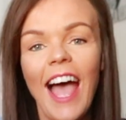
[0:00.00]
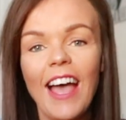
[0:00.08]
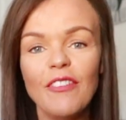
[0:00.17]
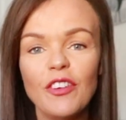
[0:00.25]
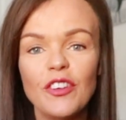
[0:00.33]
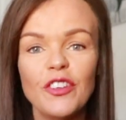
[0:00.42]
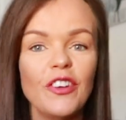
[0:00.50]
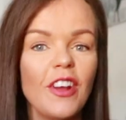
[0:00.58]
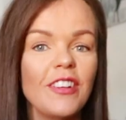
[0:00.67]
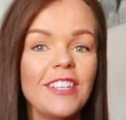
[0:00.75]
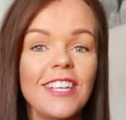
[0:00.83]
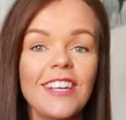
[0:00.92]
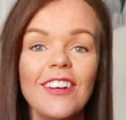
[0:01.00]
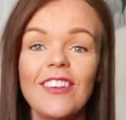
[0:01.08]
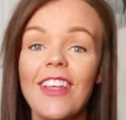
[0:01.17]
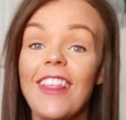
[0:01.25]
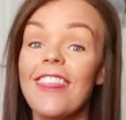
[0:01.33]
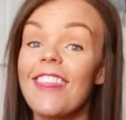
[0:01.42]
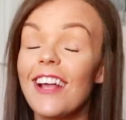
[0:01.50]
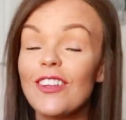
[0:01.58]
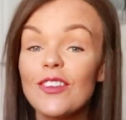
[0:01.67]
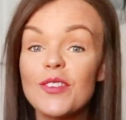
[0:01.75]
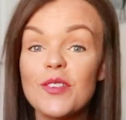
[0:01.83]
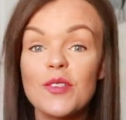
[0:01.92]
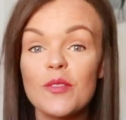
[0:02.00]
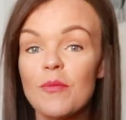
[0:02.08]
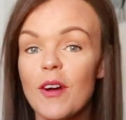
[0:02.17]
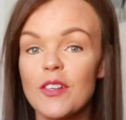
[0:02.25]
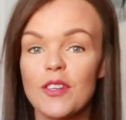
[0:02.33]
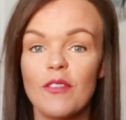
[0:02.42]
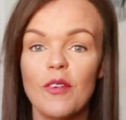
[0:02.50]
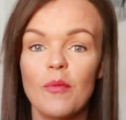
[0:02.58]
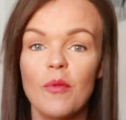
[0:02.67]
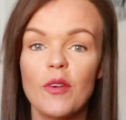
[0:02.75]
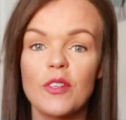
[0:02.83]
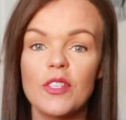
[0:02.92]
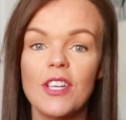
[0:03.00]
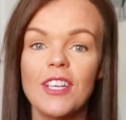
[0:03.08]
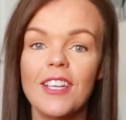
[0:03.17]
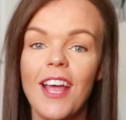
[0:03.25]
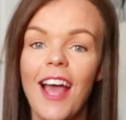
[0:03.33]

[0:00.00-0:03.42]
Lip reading: If you're new around here, then thank you so much for watching,